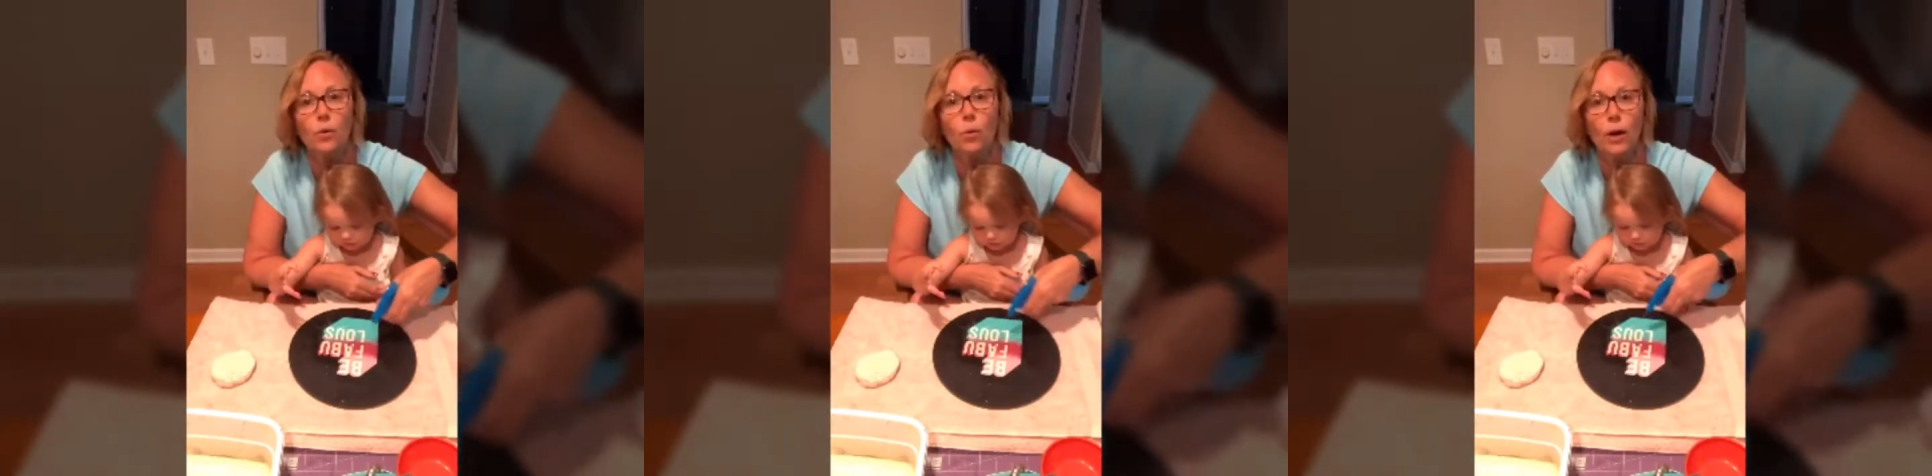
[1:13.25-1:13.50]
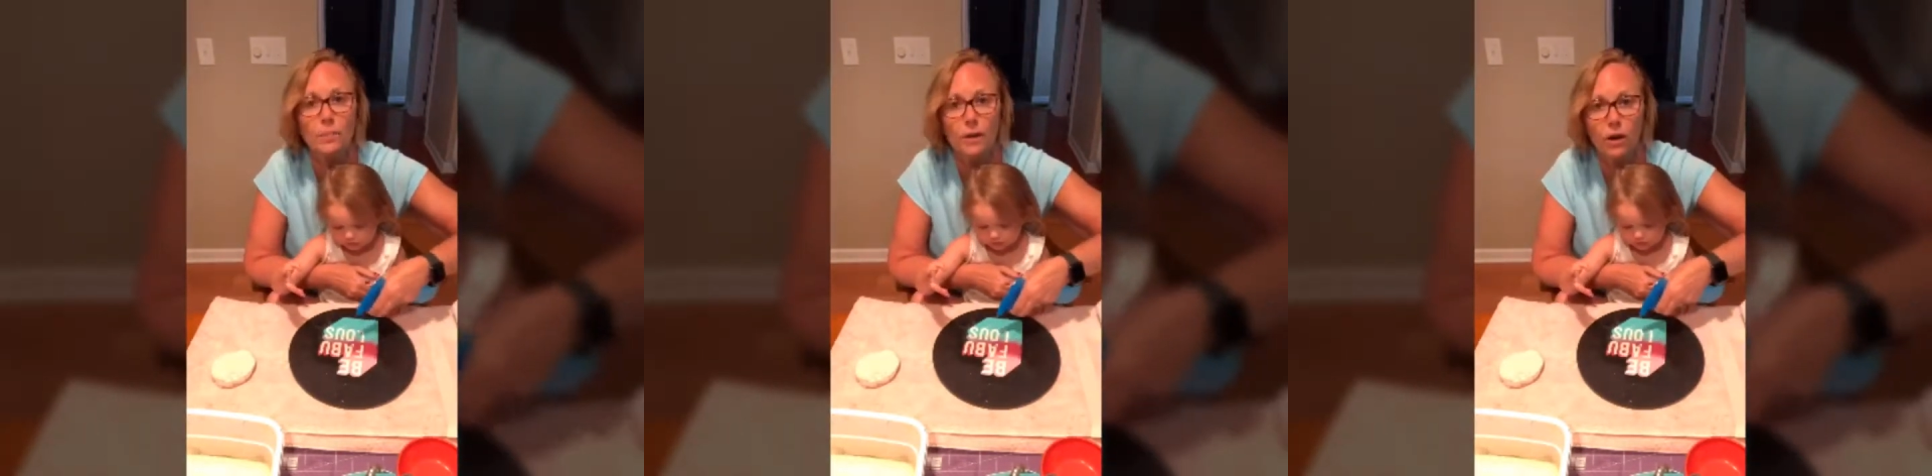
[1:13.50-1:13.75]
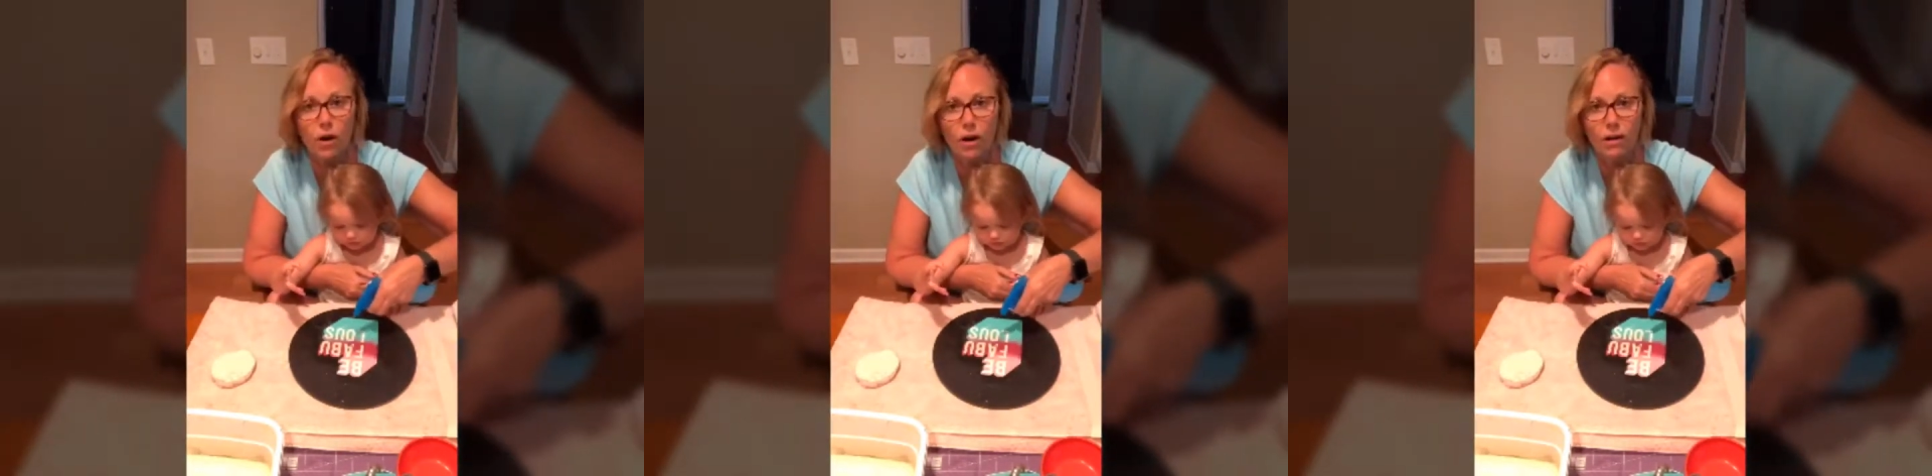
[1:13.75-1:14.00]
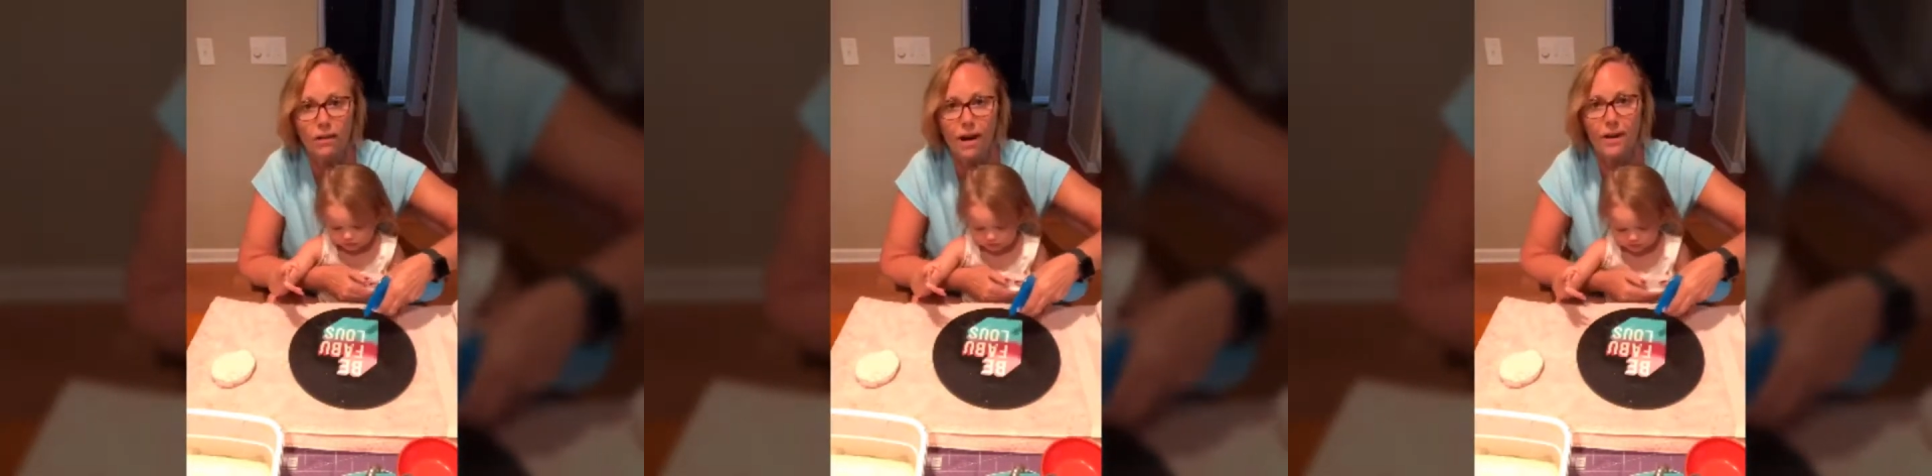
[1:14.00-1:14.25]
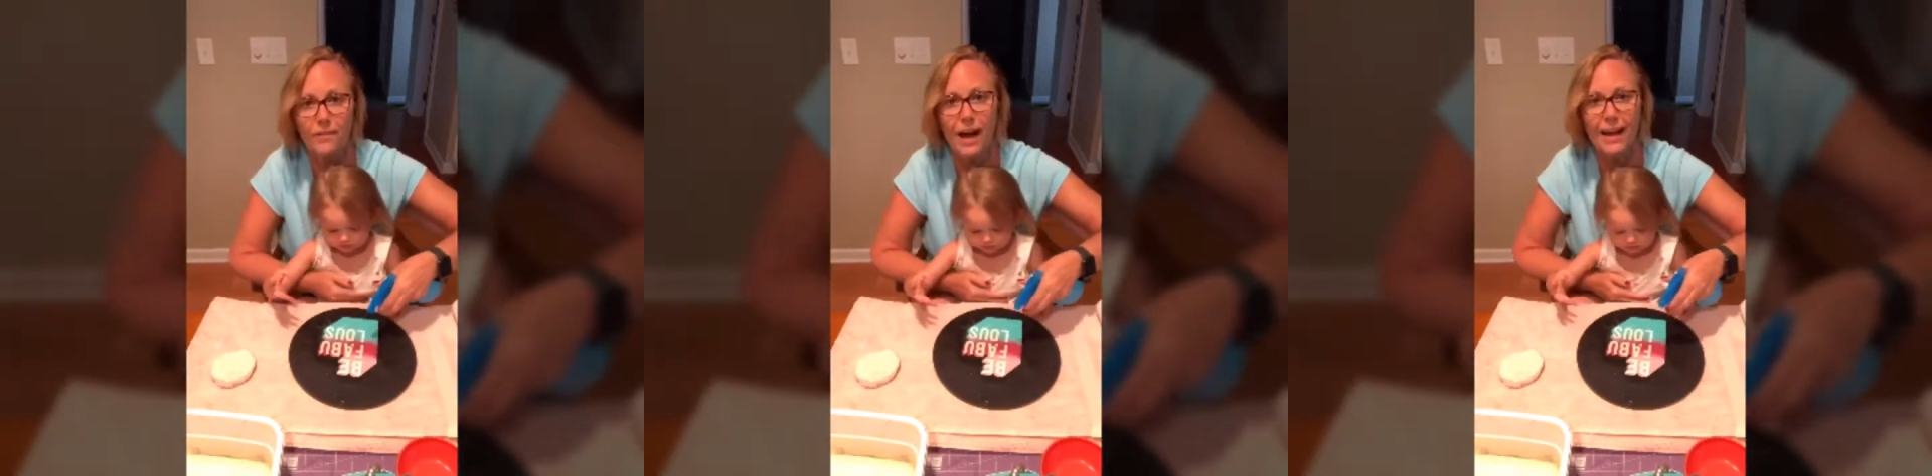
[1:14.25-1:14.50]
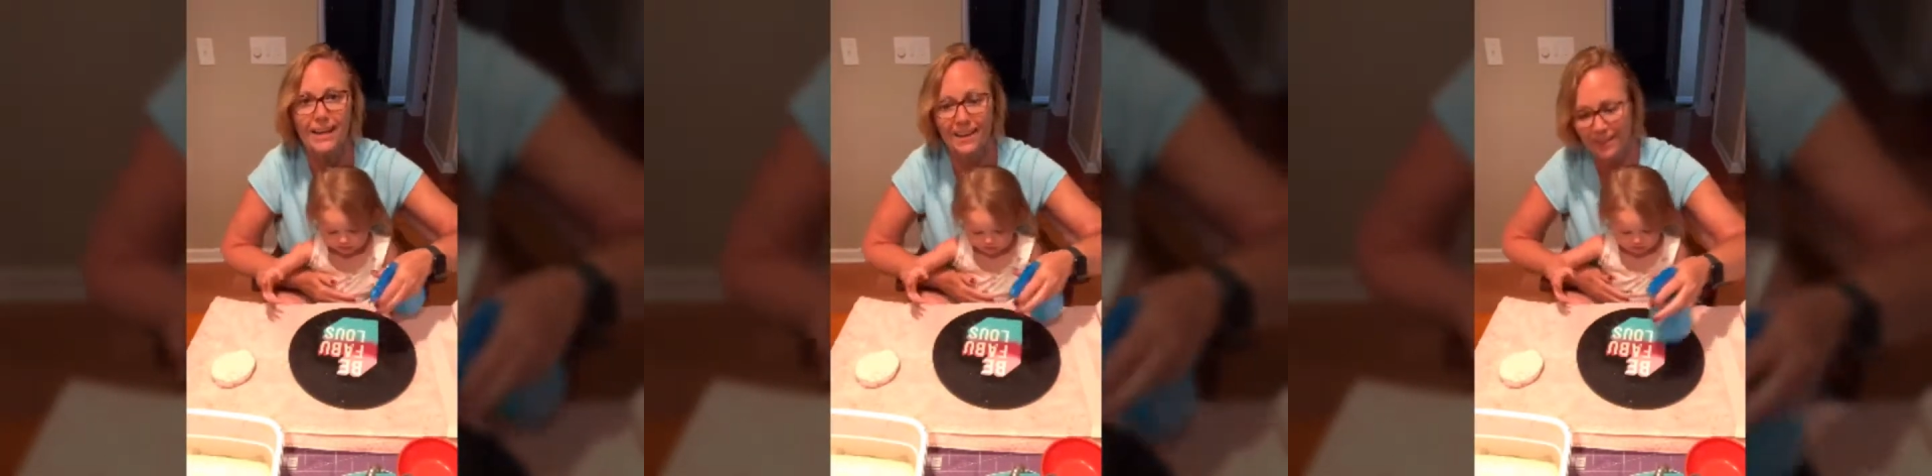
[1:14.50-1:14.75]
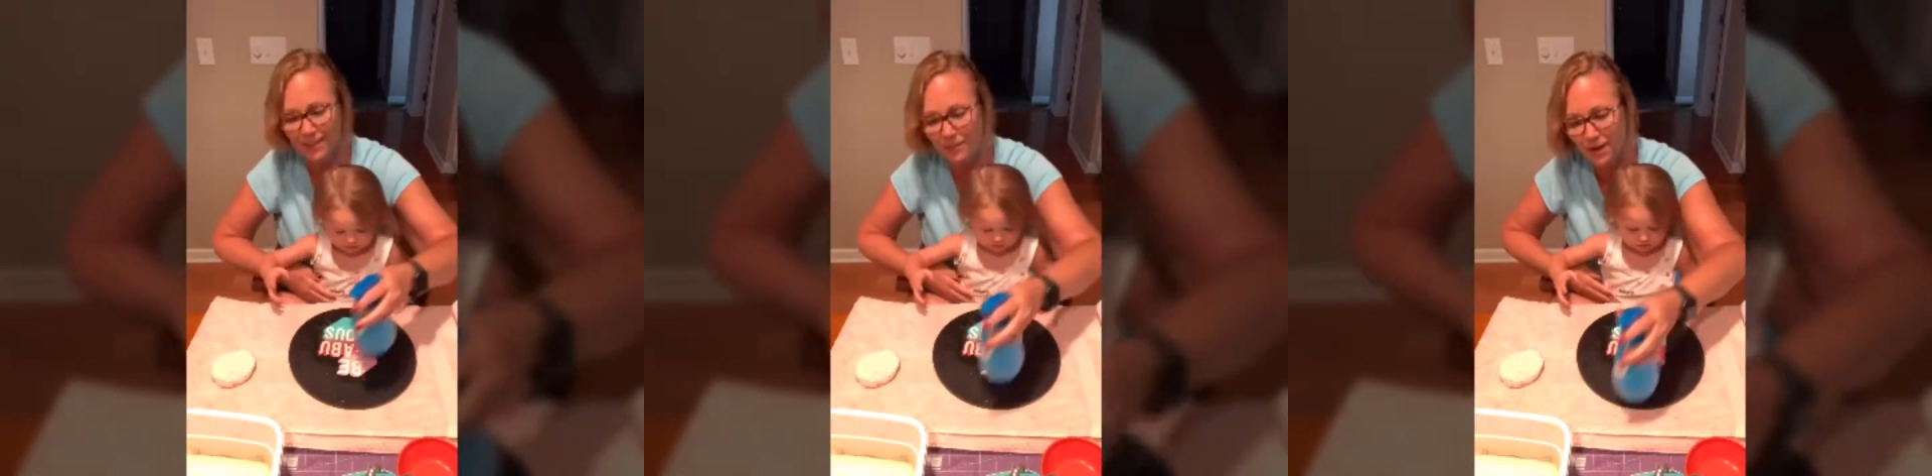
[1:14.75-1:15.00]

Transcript: to wipe it all off. Hi Colleen,